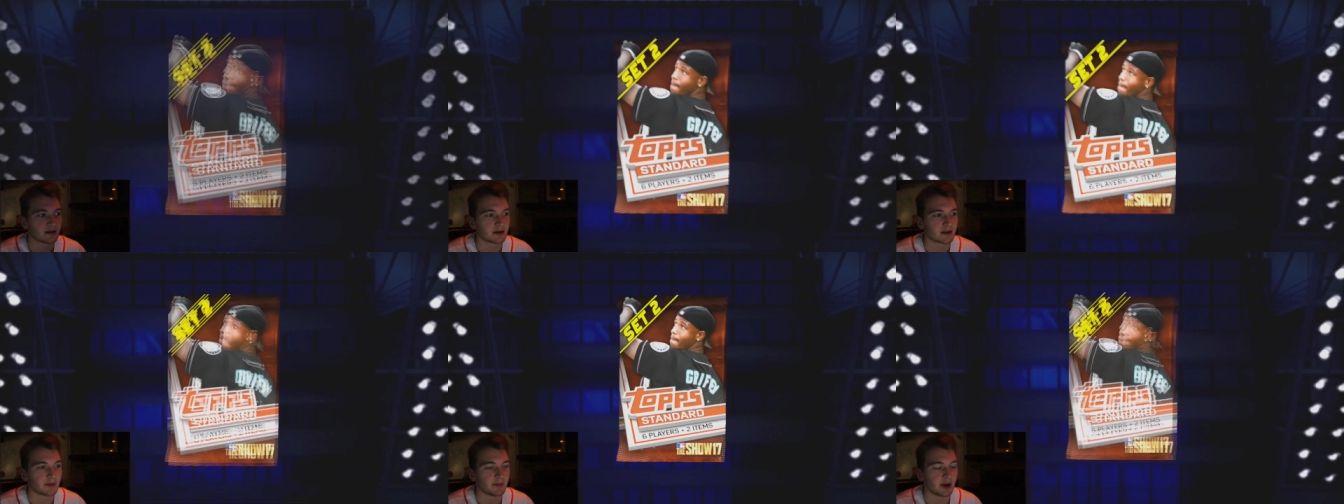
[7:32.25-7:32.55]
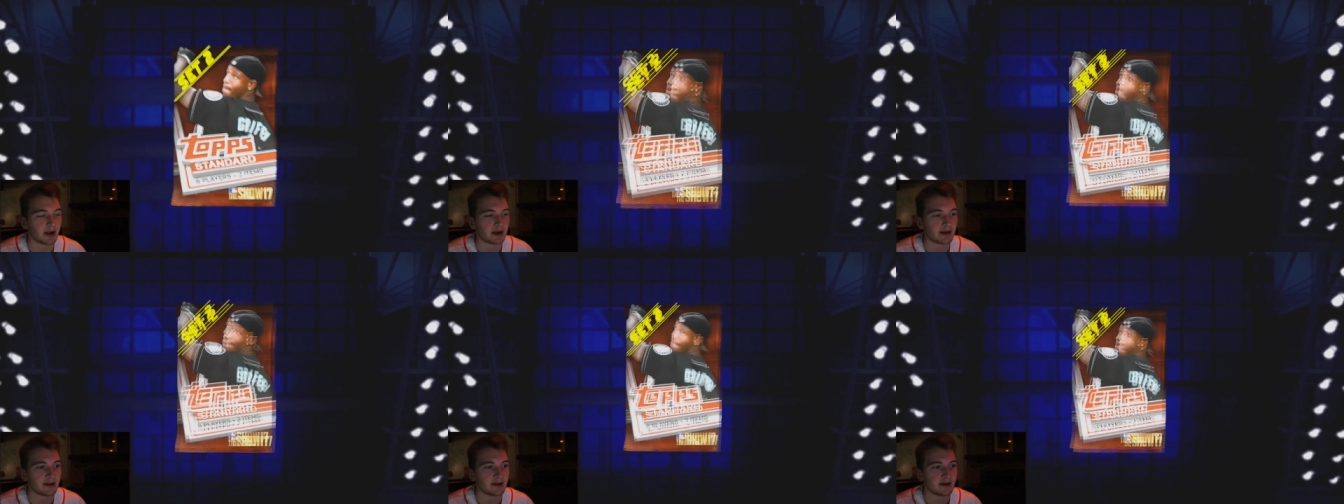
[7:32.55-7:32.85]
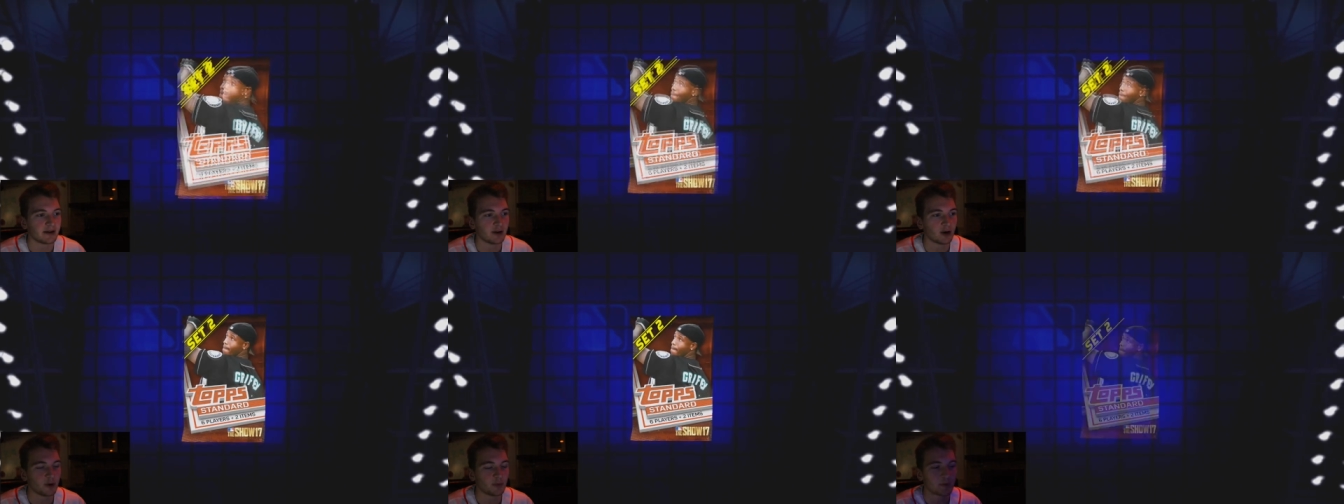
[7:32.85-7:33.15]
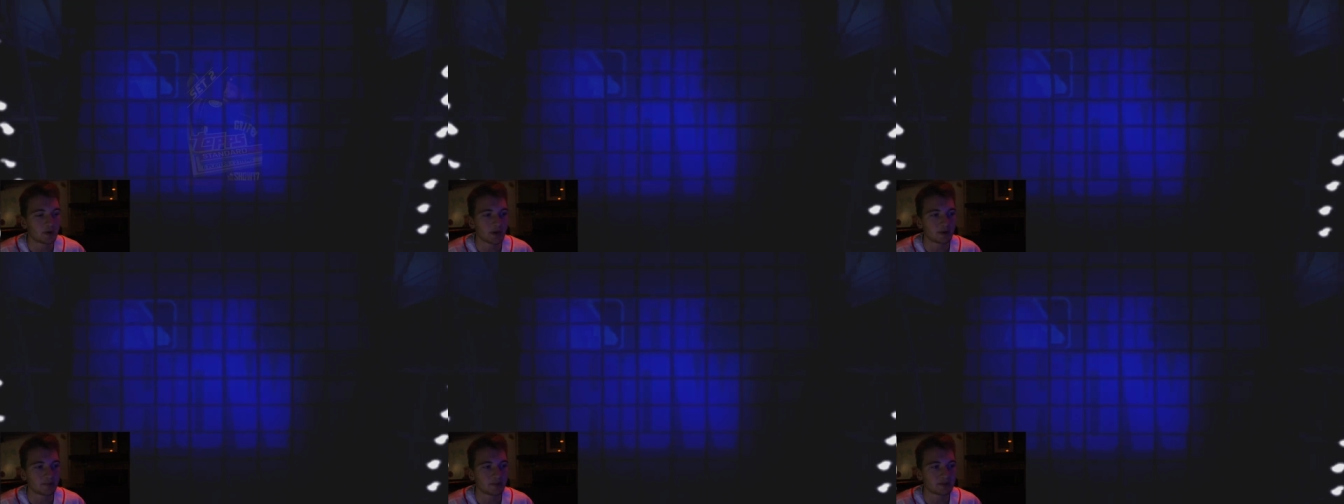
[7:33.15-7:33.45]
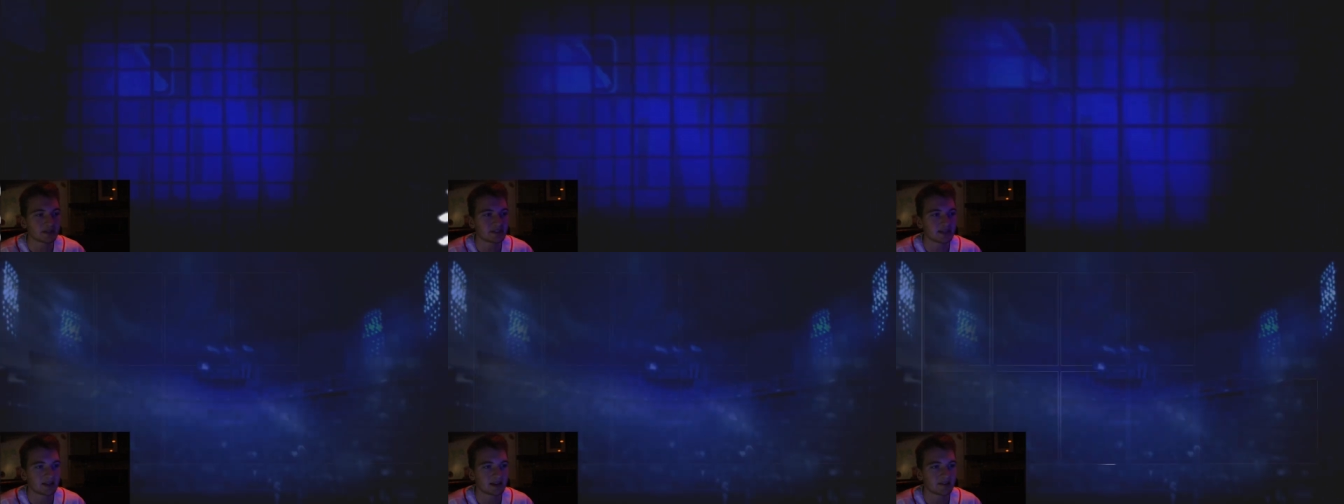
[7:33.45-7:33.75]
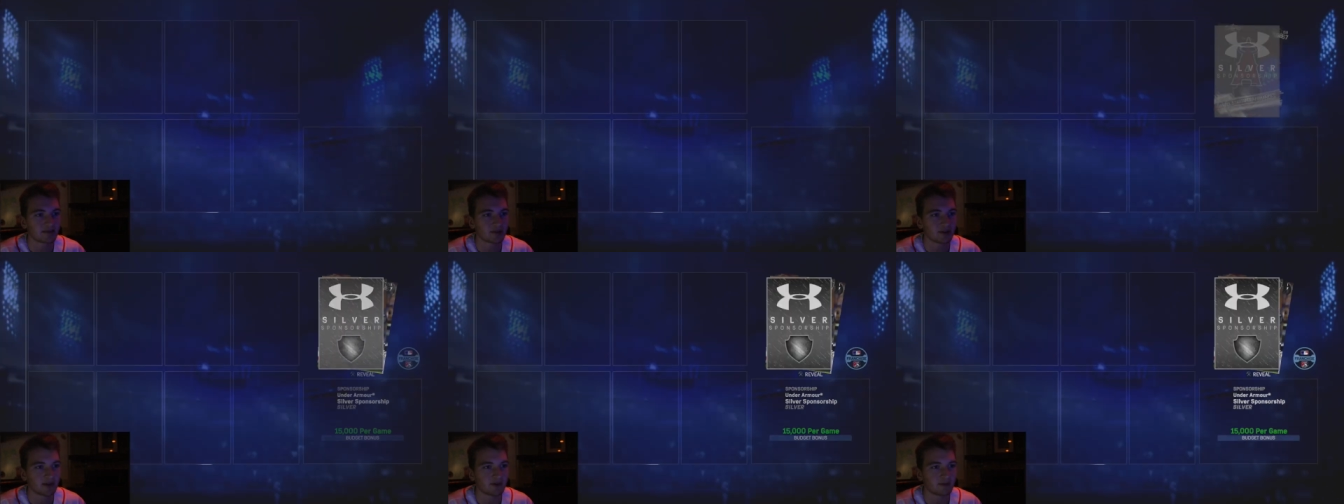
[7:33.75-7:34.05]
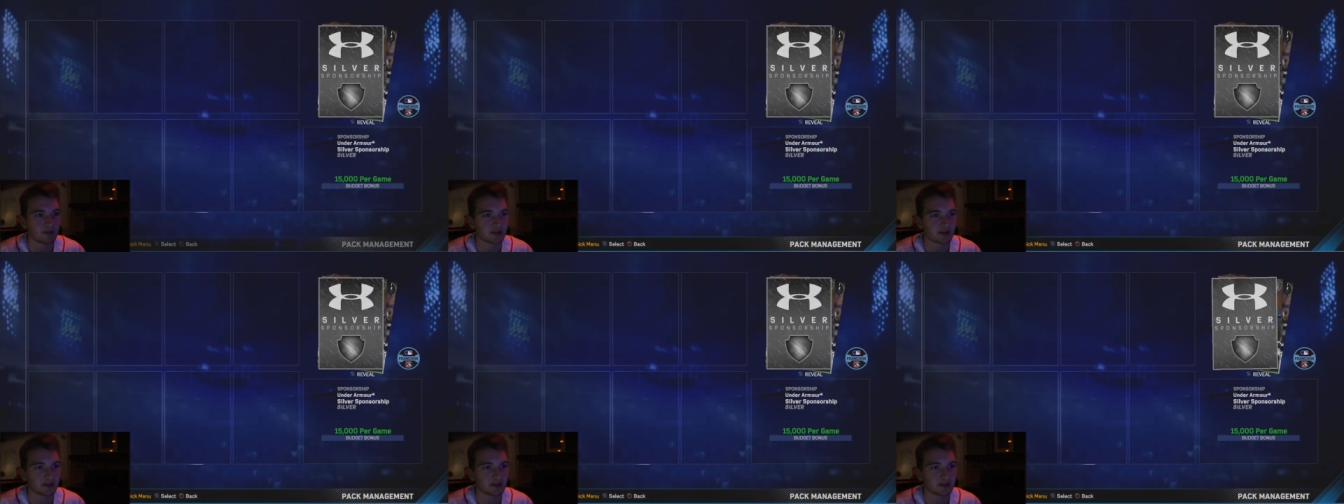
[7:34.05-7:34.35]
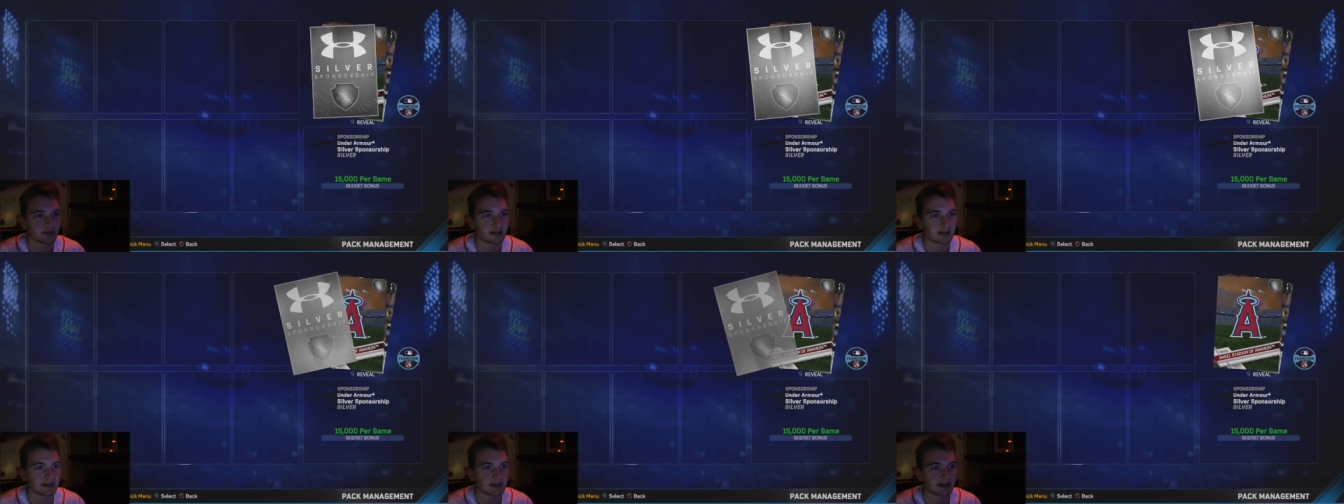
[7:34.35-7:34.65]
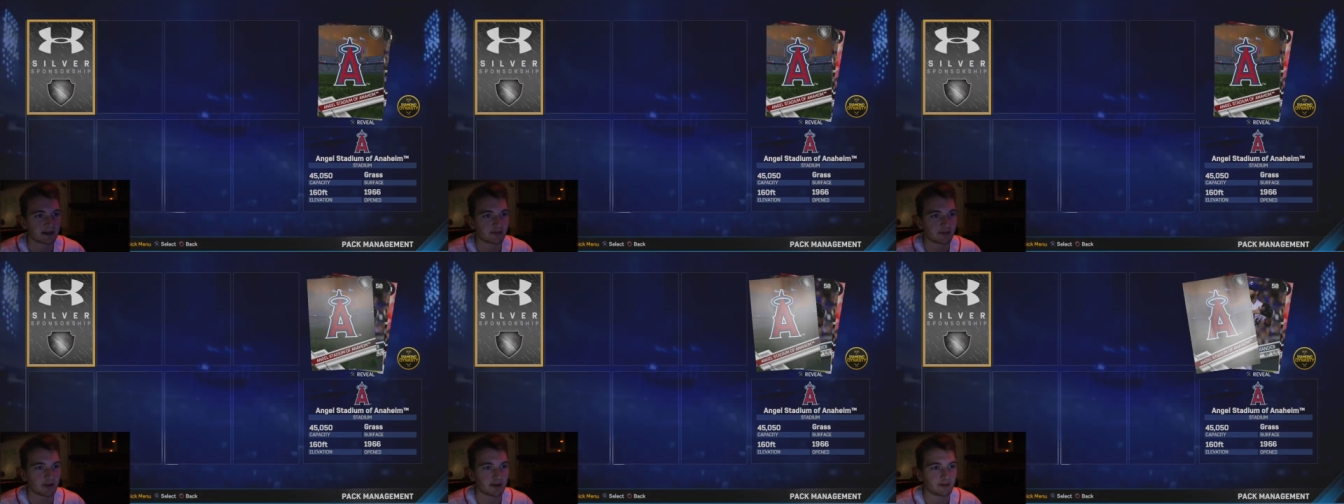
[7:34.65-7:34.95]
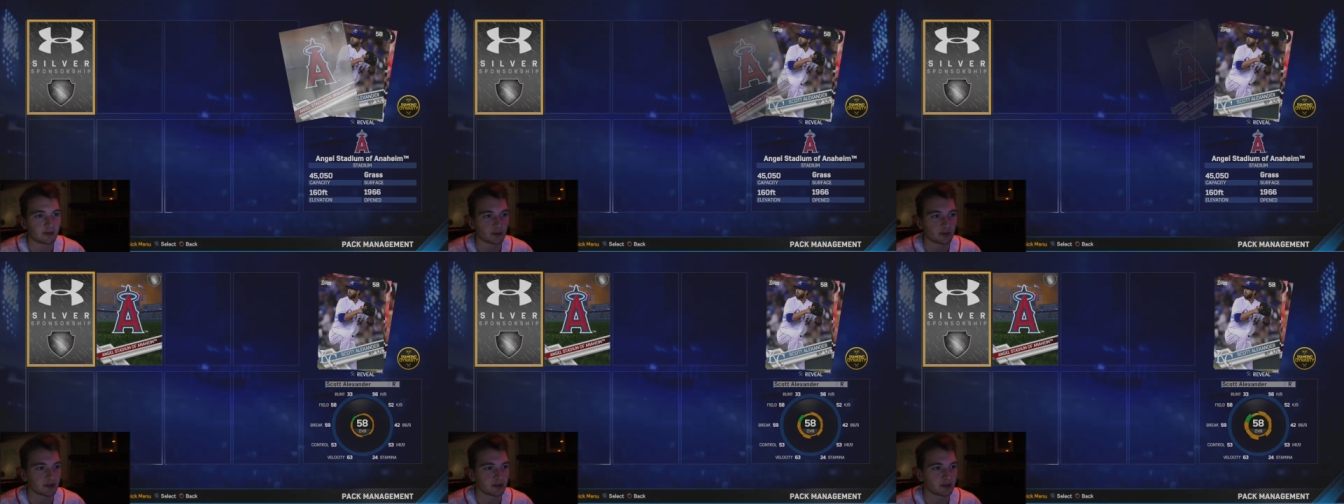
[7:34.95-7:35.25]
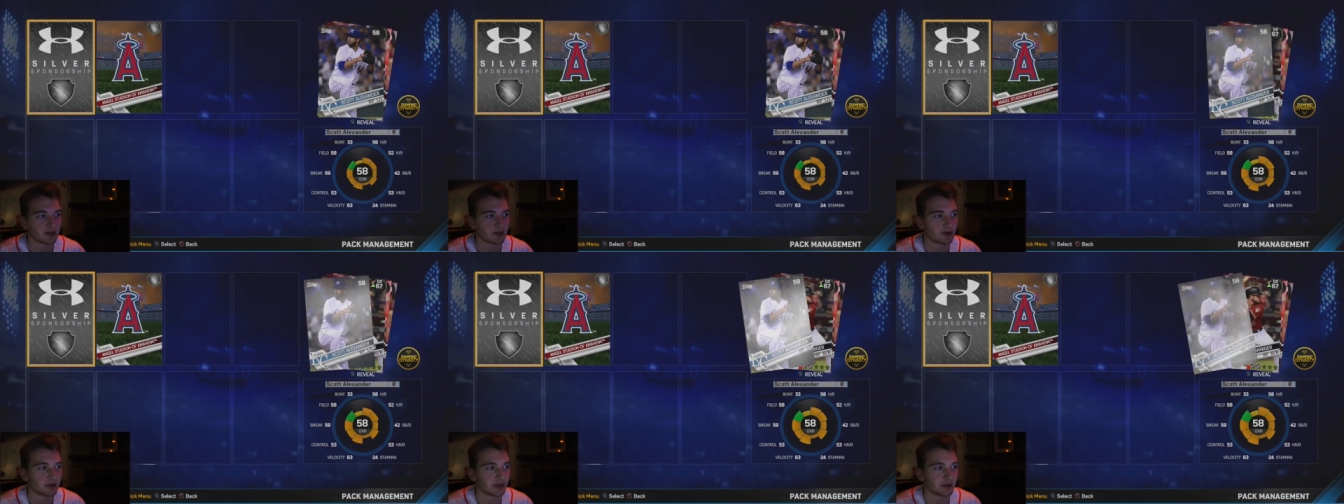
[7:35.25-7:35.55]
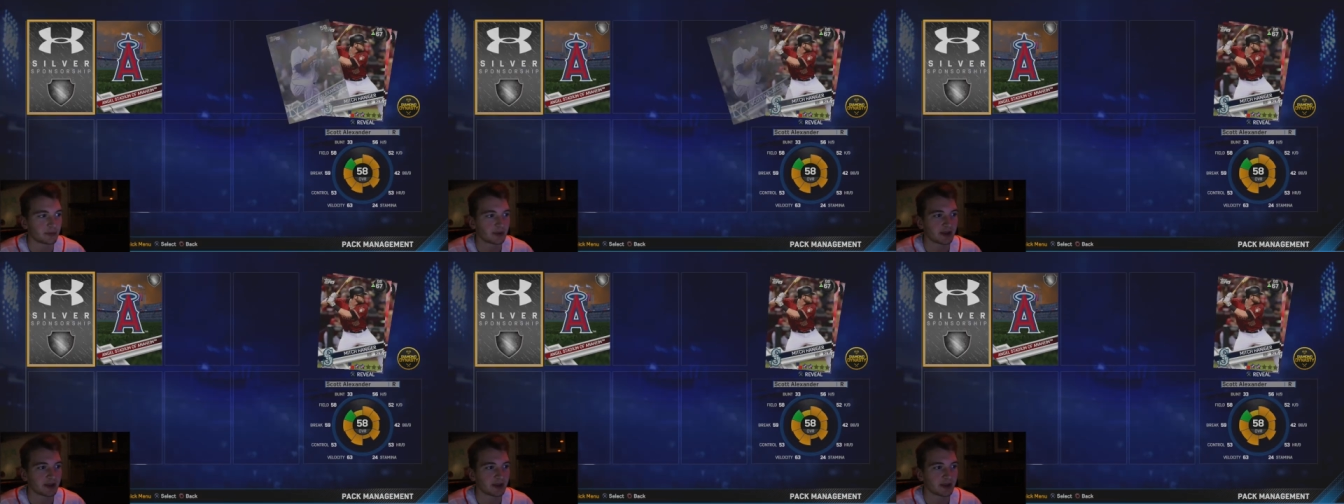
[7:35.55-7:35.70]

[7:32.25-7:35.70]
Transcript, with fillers: come on, open up. These take forever, they, they take forever with loading.